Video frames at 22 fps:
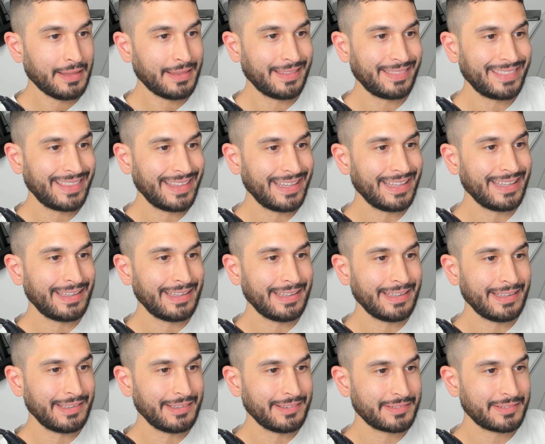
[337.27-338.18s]
The thing
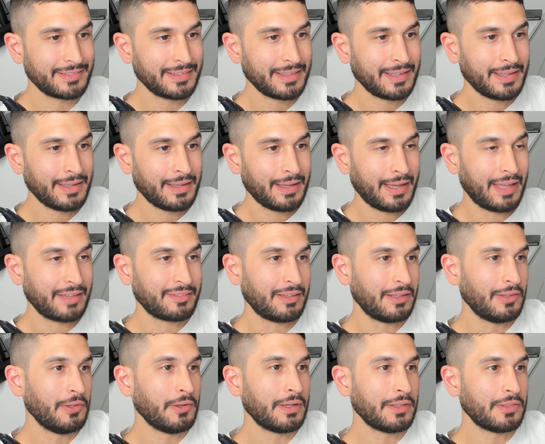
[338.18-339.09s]
is, as
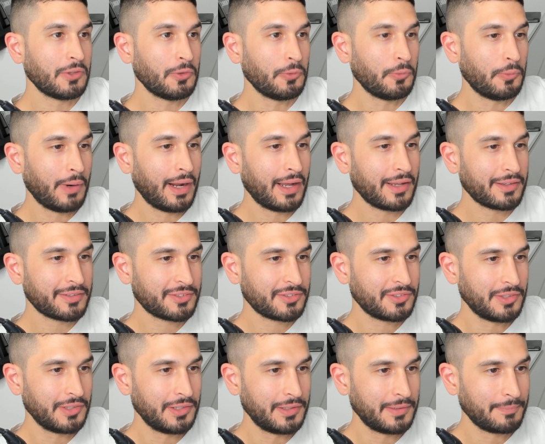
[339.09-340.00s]
I look at the
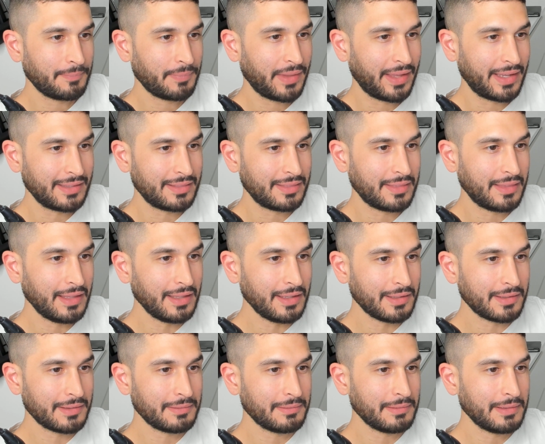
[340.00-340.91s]
roster, I
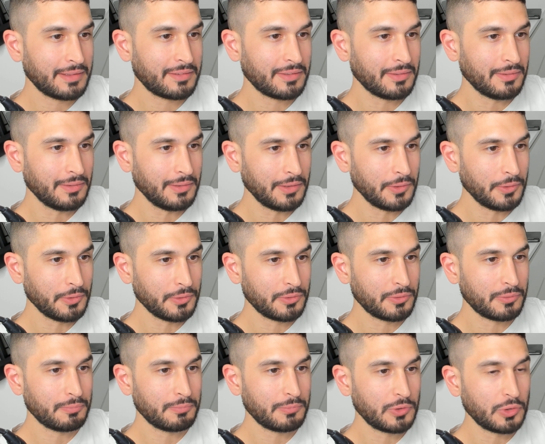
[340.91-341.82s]
think it's a
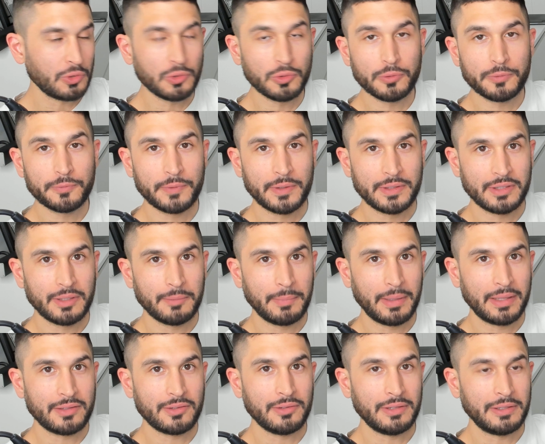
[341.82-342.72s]
little too
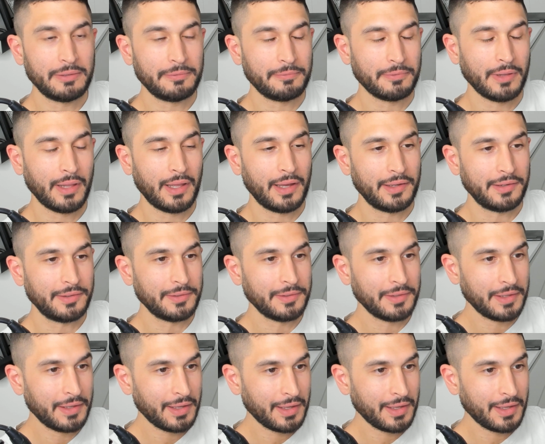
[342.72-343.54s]
fundamentally flawed.